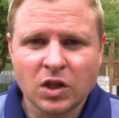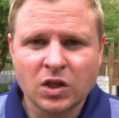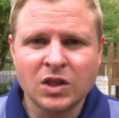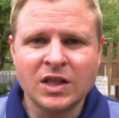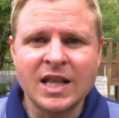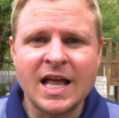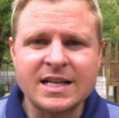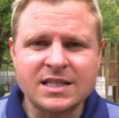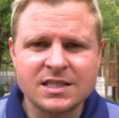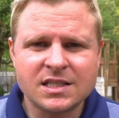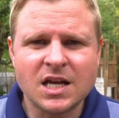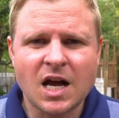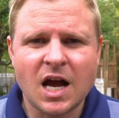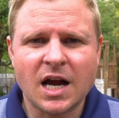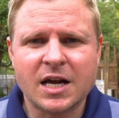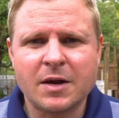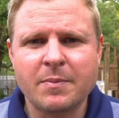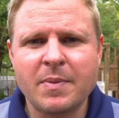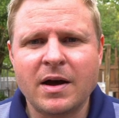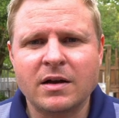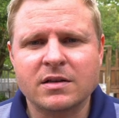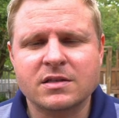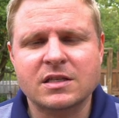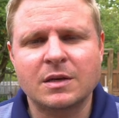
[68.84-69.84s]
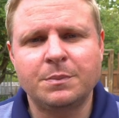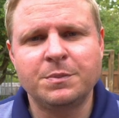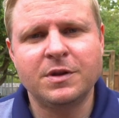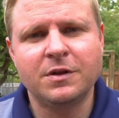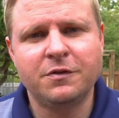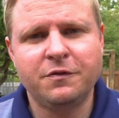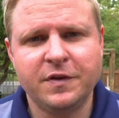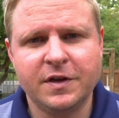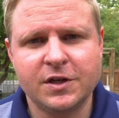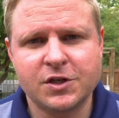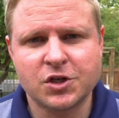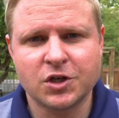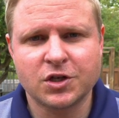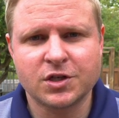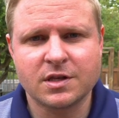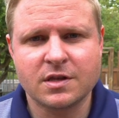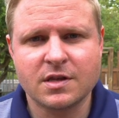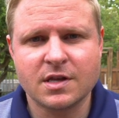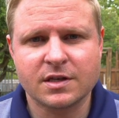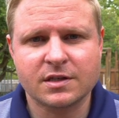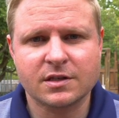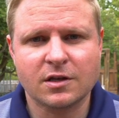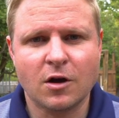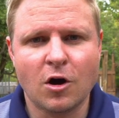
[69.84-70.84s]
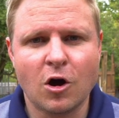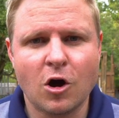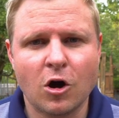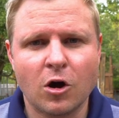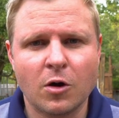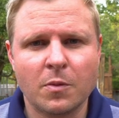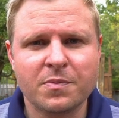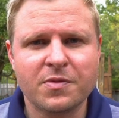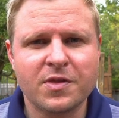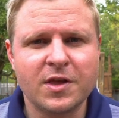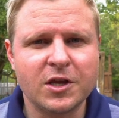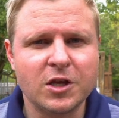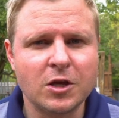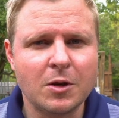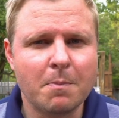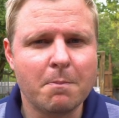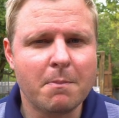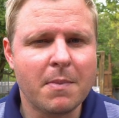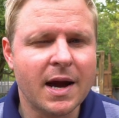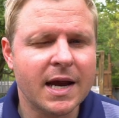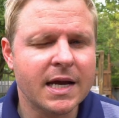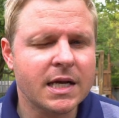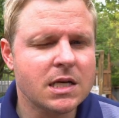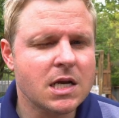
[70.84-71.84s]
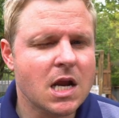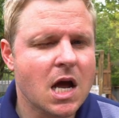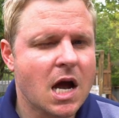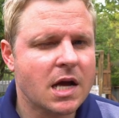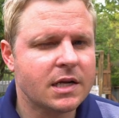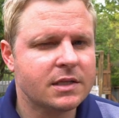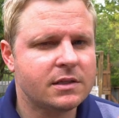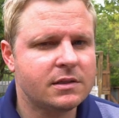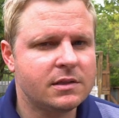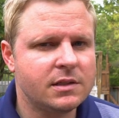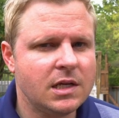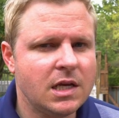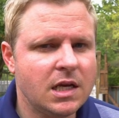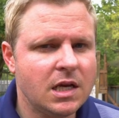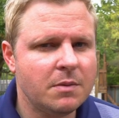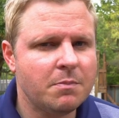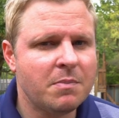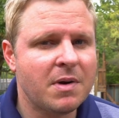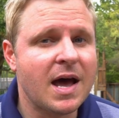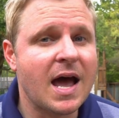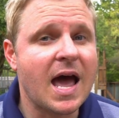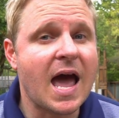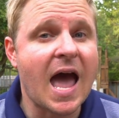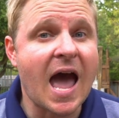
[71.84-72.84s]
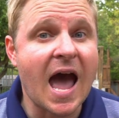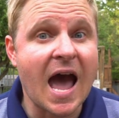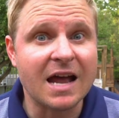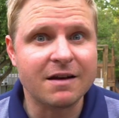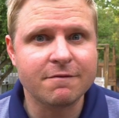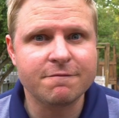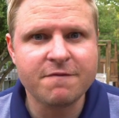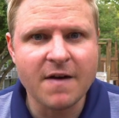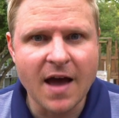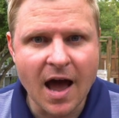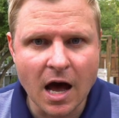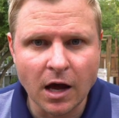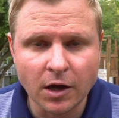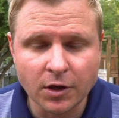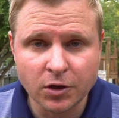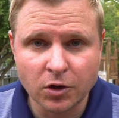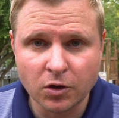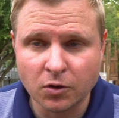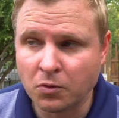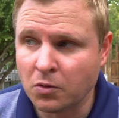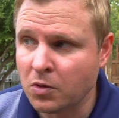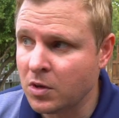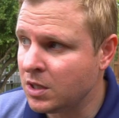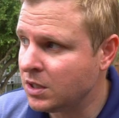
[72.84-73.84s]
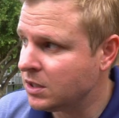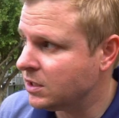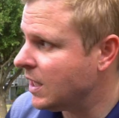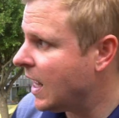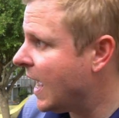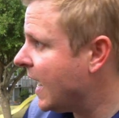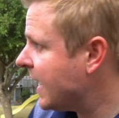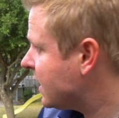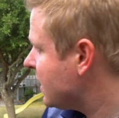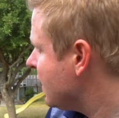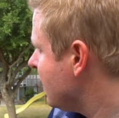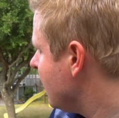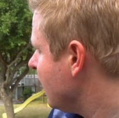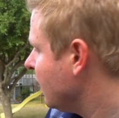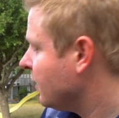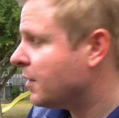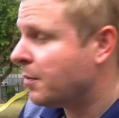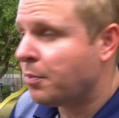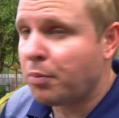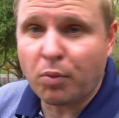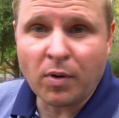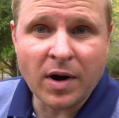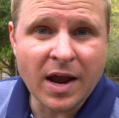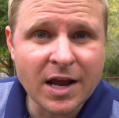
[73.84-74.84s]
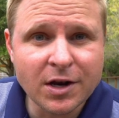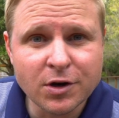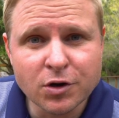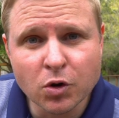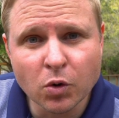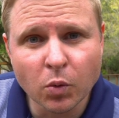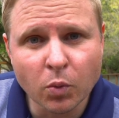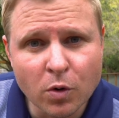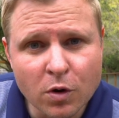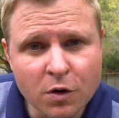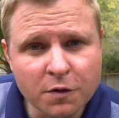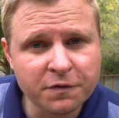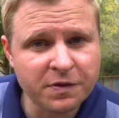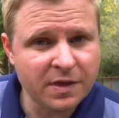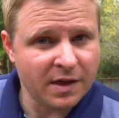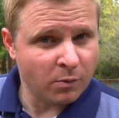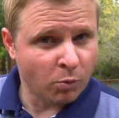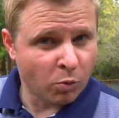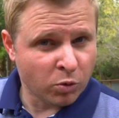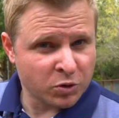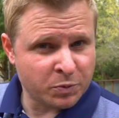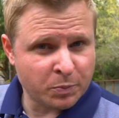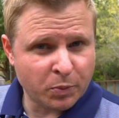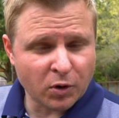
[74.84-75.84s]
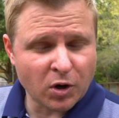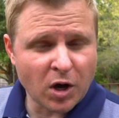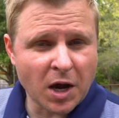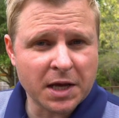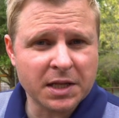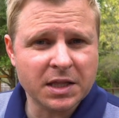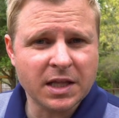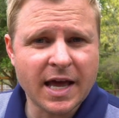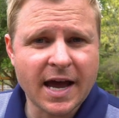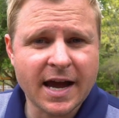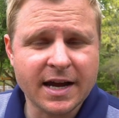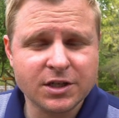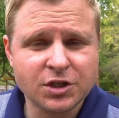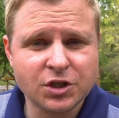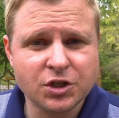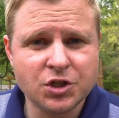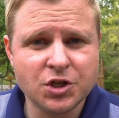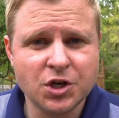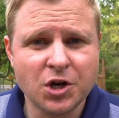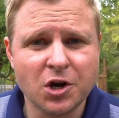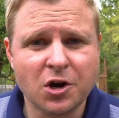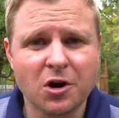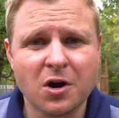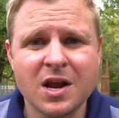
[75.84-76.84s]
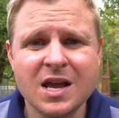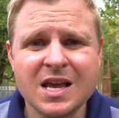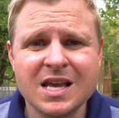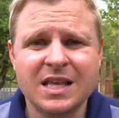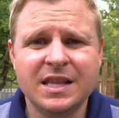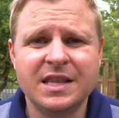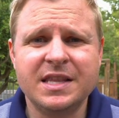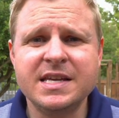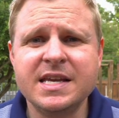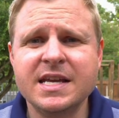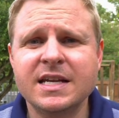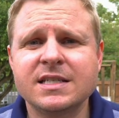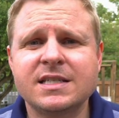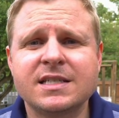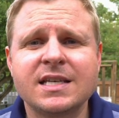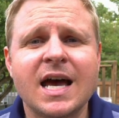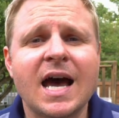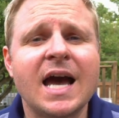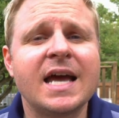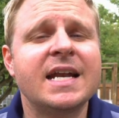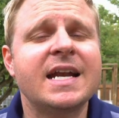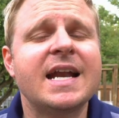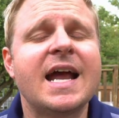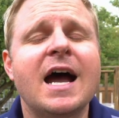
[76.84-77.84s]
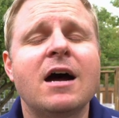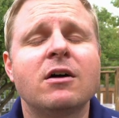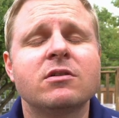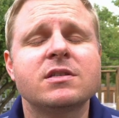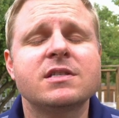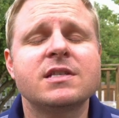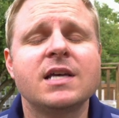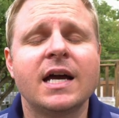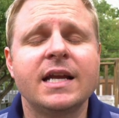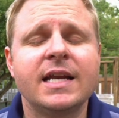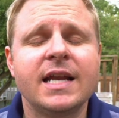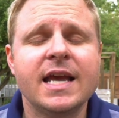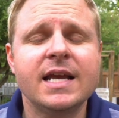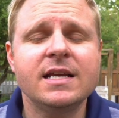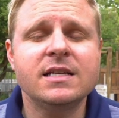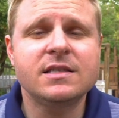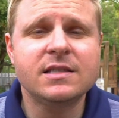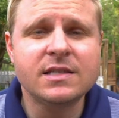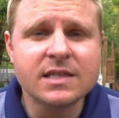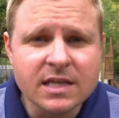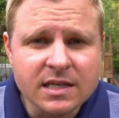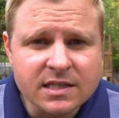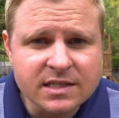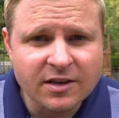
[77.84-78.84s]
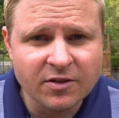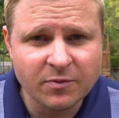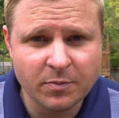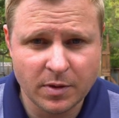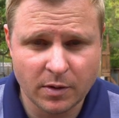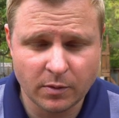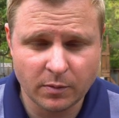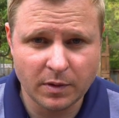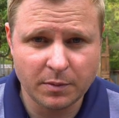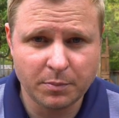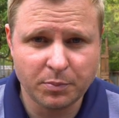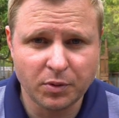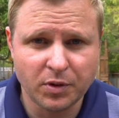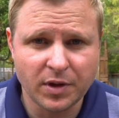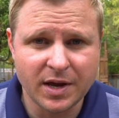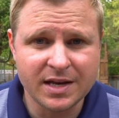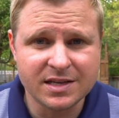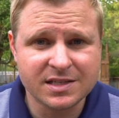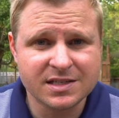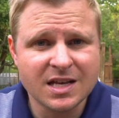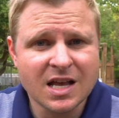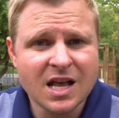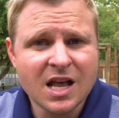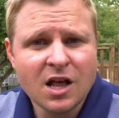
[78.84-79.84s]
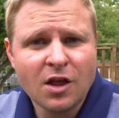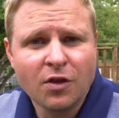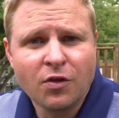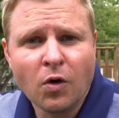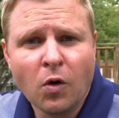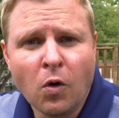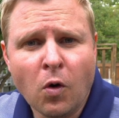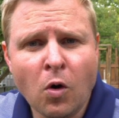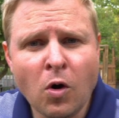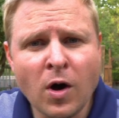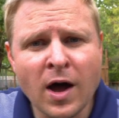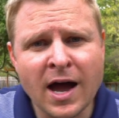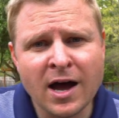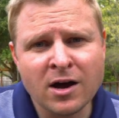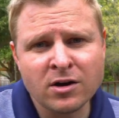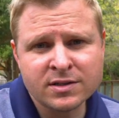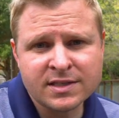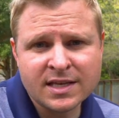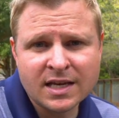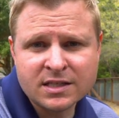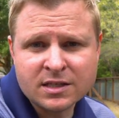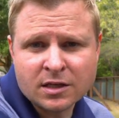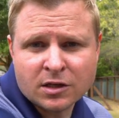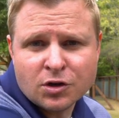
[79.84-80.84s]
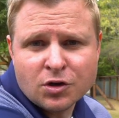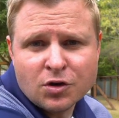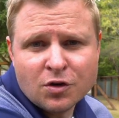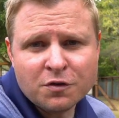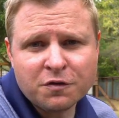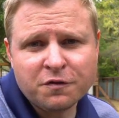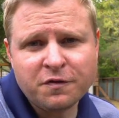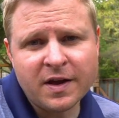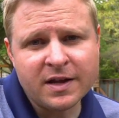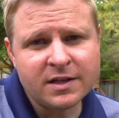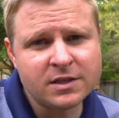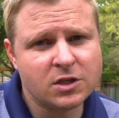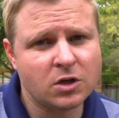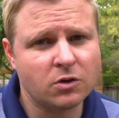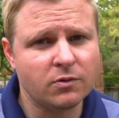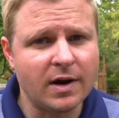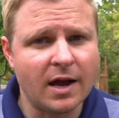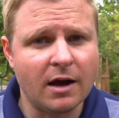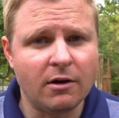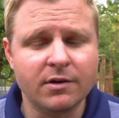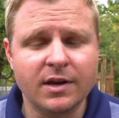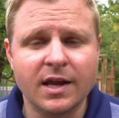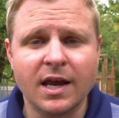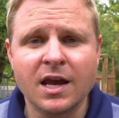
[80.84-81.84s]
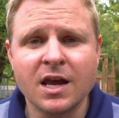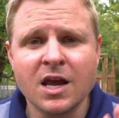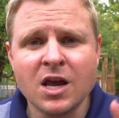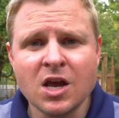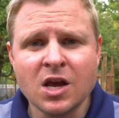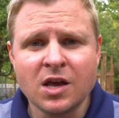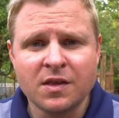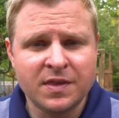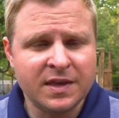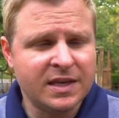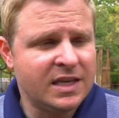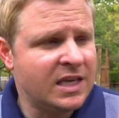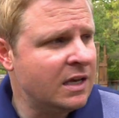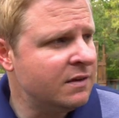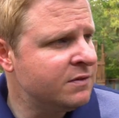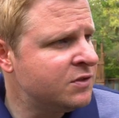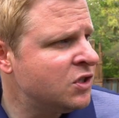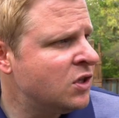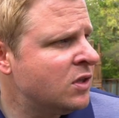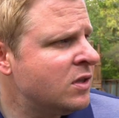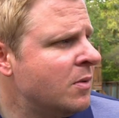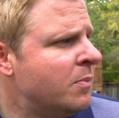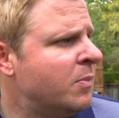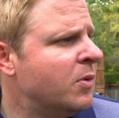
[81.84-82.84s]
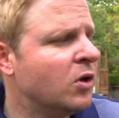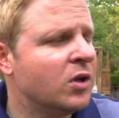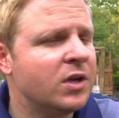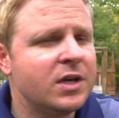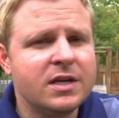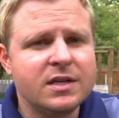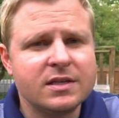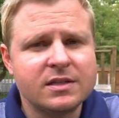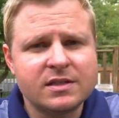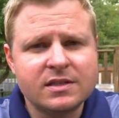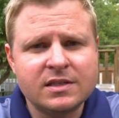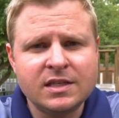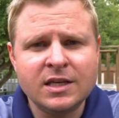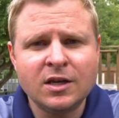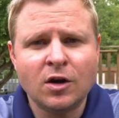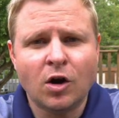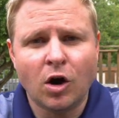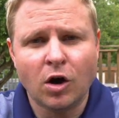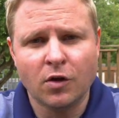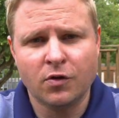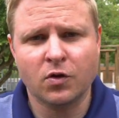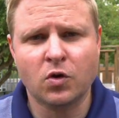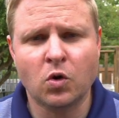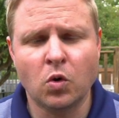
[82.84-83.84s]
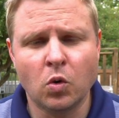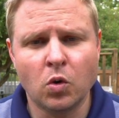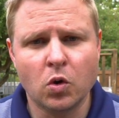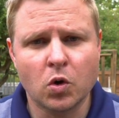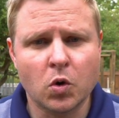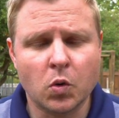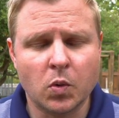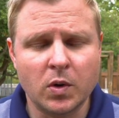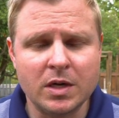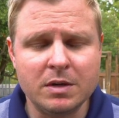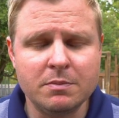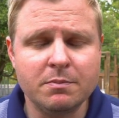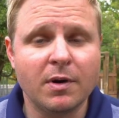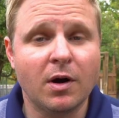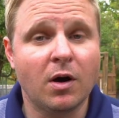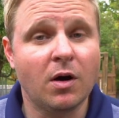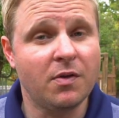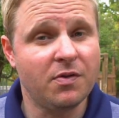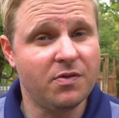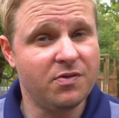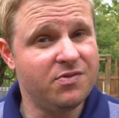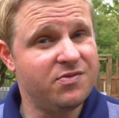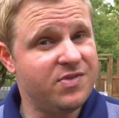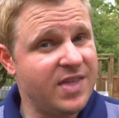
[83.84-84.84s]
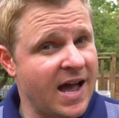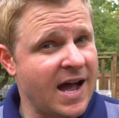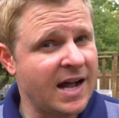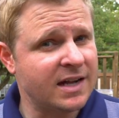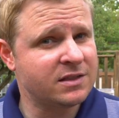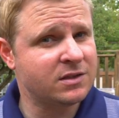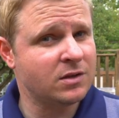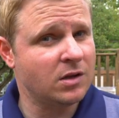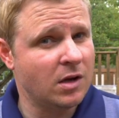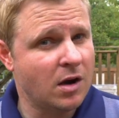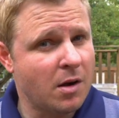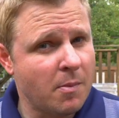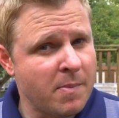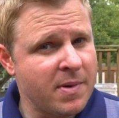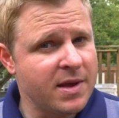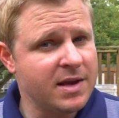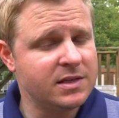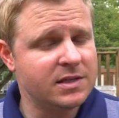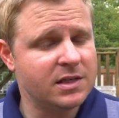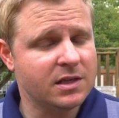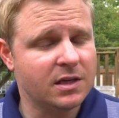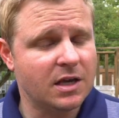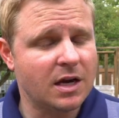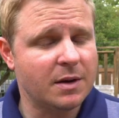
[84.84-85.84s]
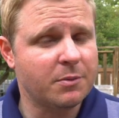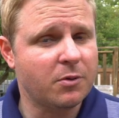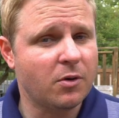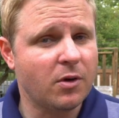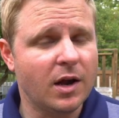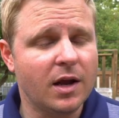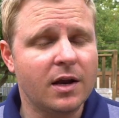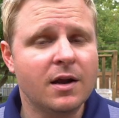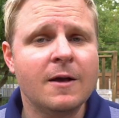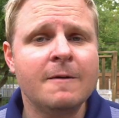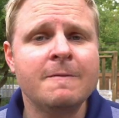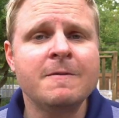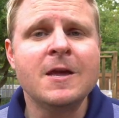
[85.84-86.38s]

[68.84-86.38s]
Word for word: Let's talk about some of the features in this home that you might not see but add value, like the brand new roof that was put on last year. The inside and outside ACs have been replaced. The whole house has a new fence around it that gives you the ability to see all the cool green belt. That's an amazing upgrade.